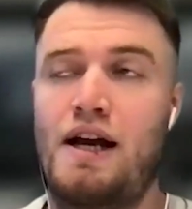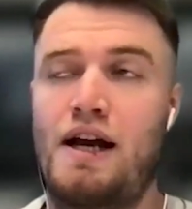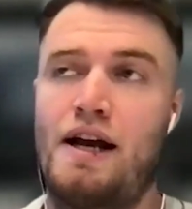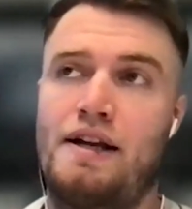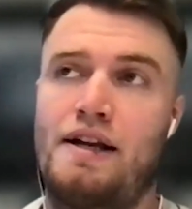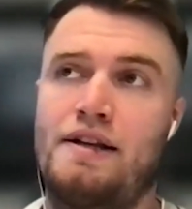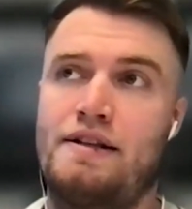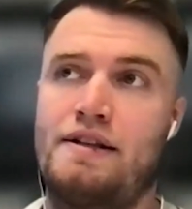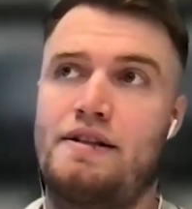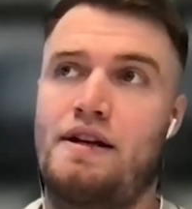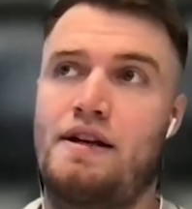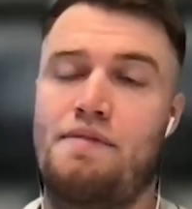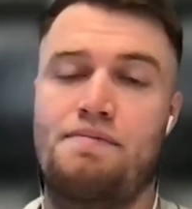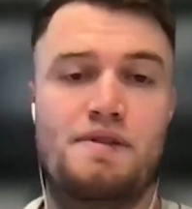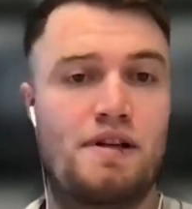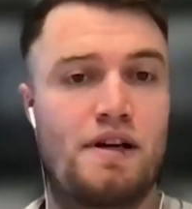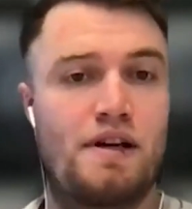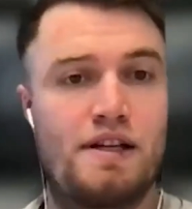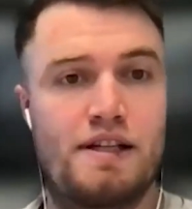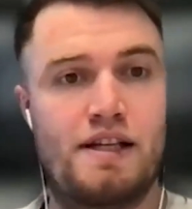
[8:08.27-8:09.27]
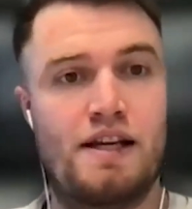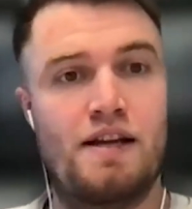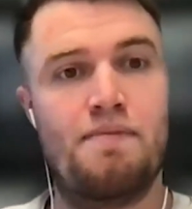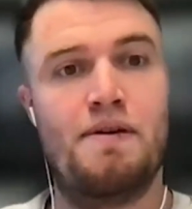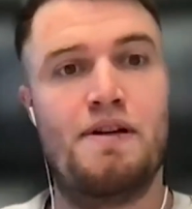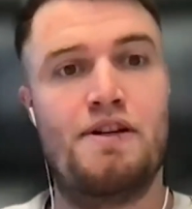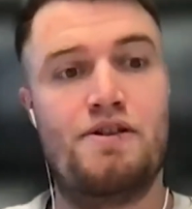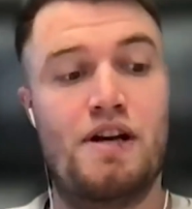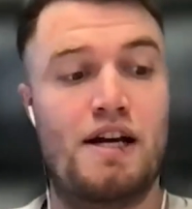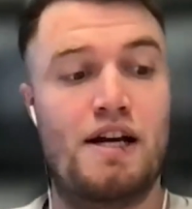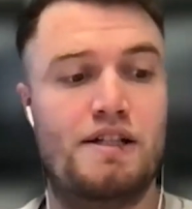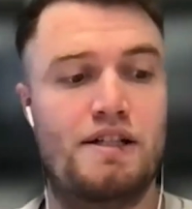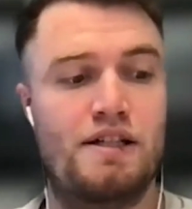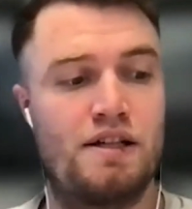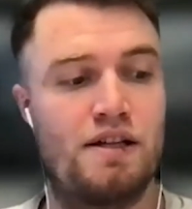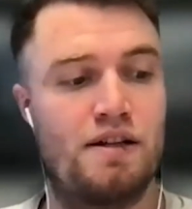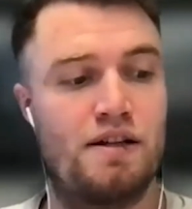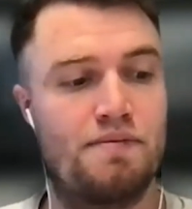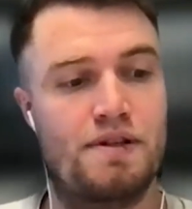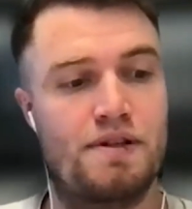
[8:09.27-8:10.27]
and I'm starting to get a bit of
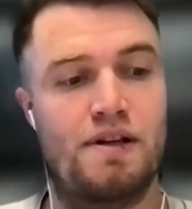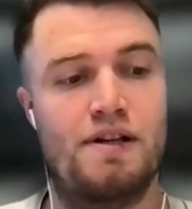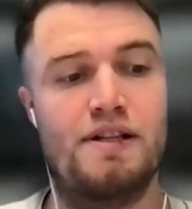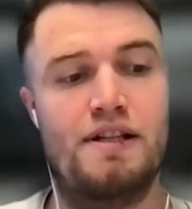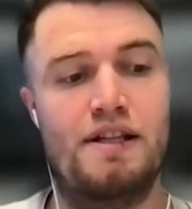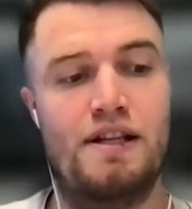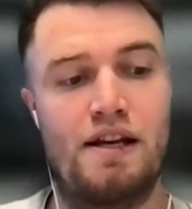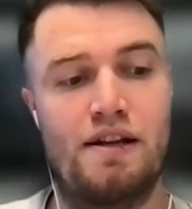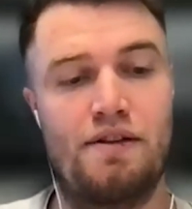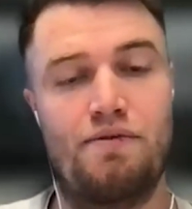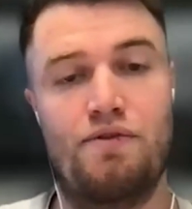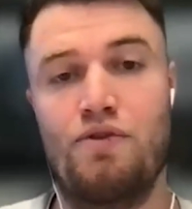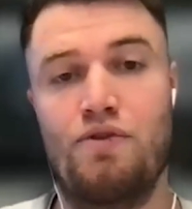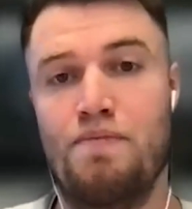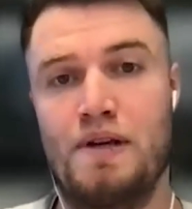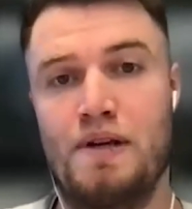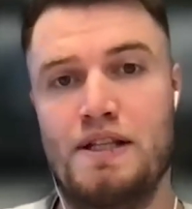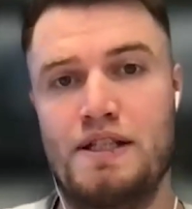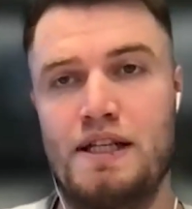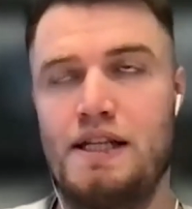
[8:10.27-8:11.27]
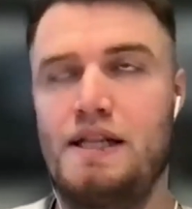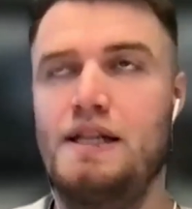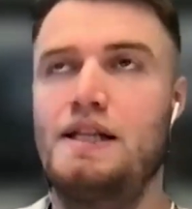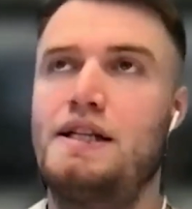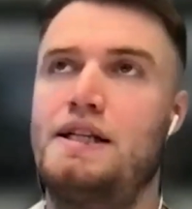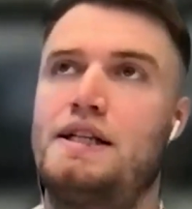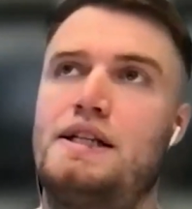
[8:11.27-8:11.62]
traction. I'm starting to get too busy.